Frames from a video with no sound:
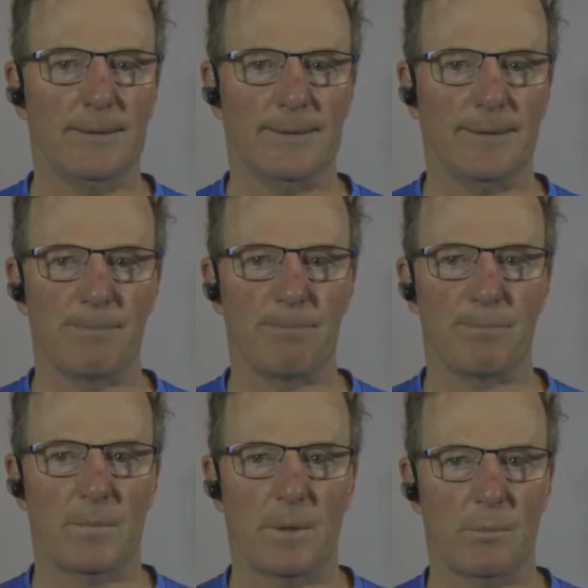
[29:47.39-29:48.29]

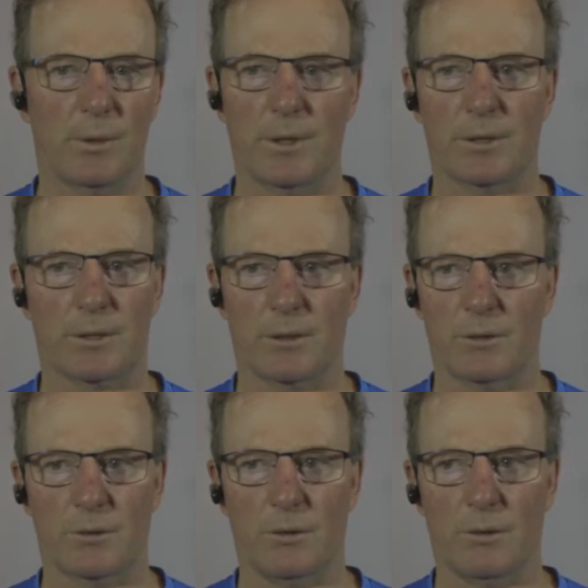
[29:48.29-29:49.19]
The British
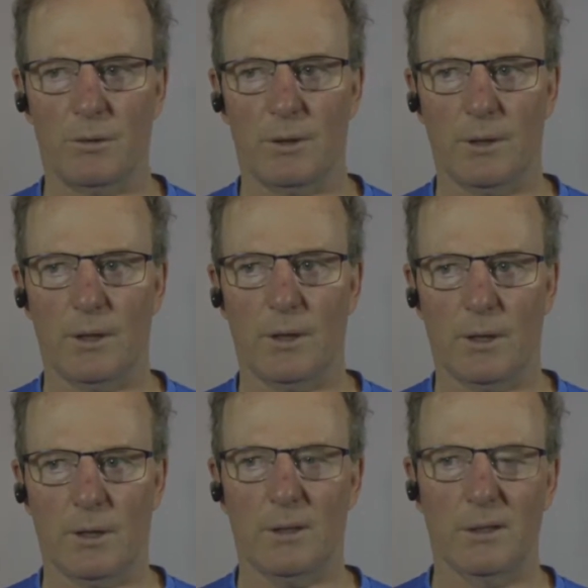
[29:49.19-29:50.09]
controlled
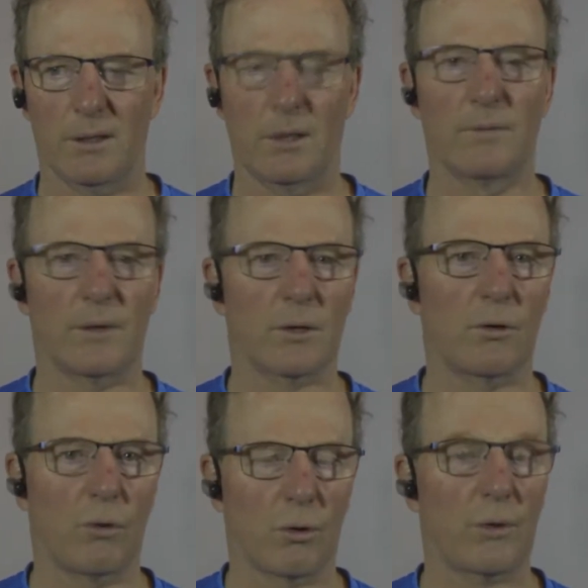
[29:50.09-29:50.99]
a little over a
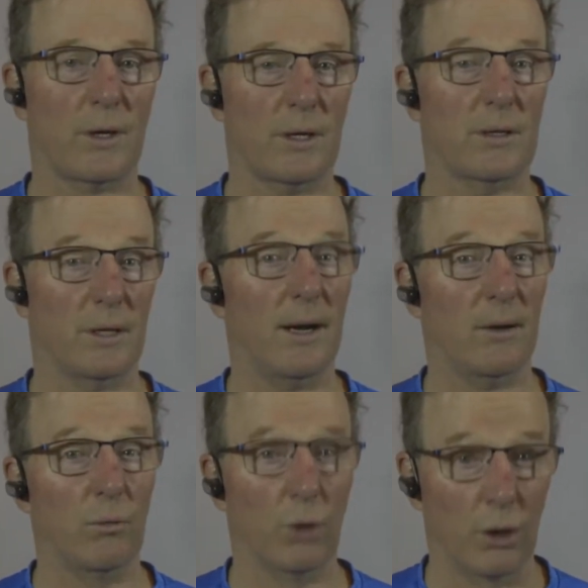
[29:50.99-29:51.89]
quarter of the
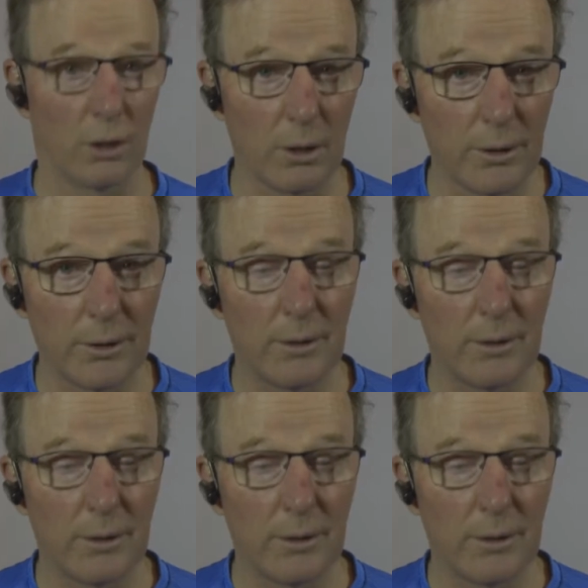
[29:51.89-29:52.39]
entire world